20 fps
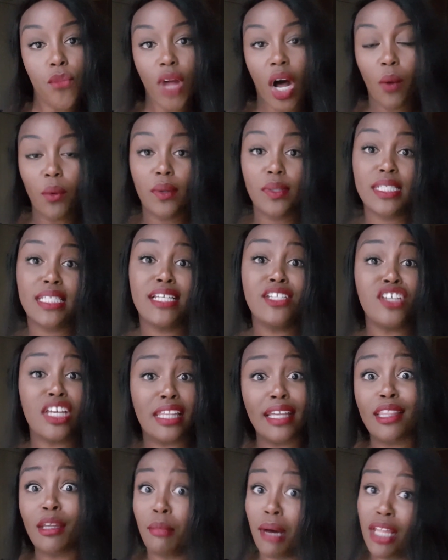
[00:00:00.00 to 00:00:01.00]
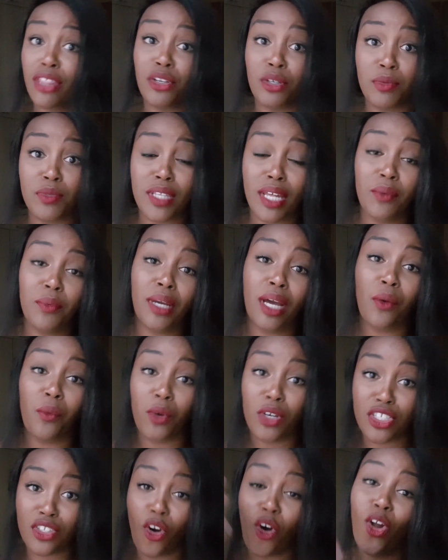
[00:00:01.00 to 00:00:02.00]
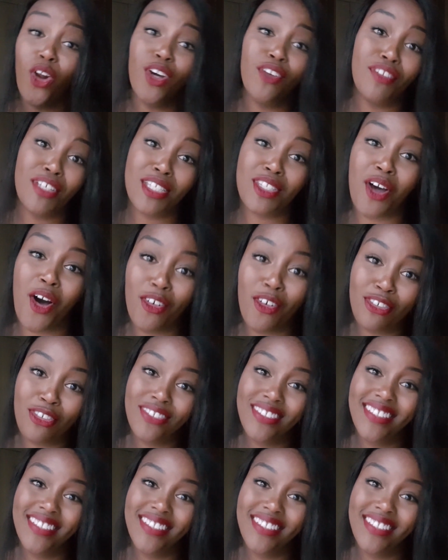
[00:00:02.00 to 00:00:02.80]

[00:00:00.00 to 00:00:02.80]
We will see each other in the bathroom so that we can wash all of this off.